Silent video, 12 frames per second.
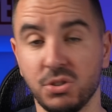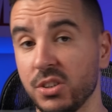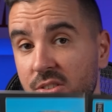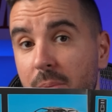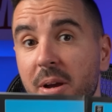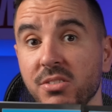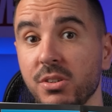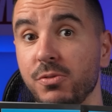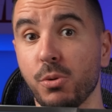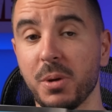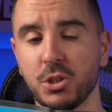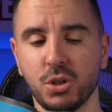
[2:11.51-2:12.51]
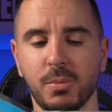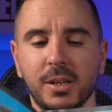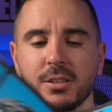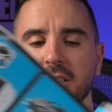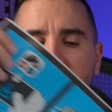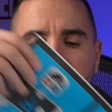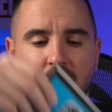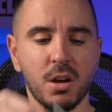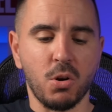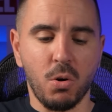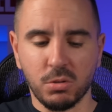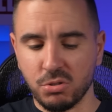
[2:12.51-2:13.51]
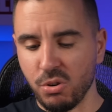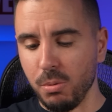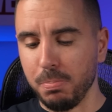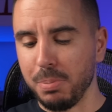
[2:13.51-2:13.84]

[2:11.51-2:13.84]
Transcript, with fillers: just some extra information about the Control